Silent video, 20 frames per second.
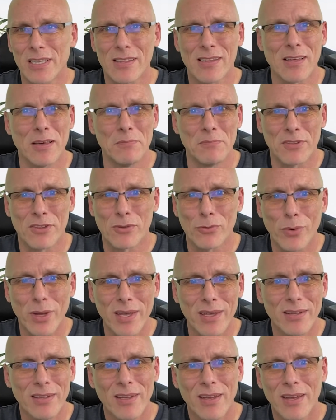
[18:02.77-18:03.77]
something
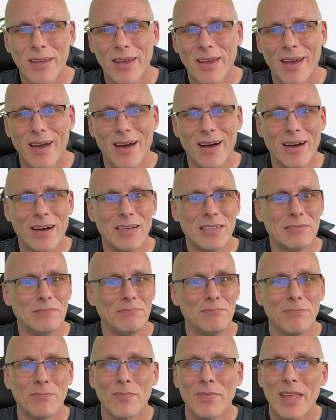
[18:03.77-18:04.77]
sweet?
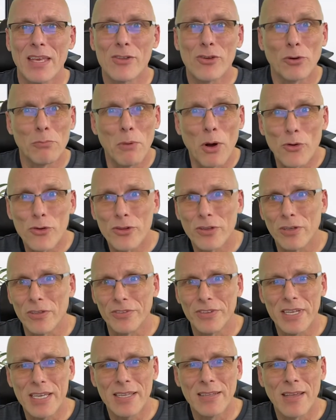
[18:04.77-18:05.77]
Is there emotional
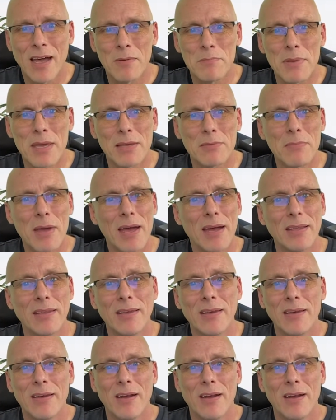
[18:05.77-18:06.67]
need not being met?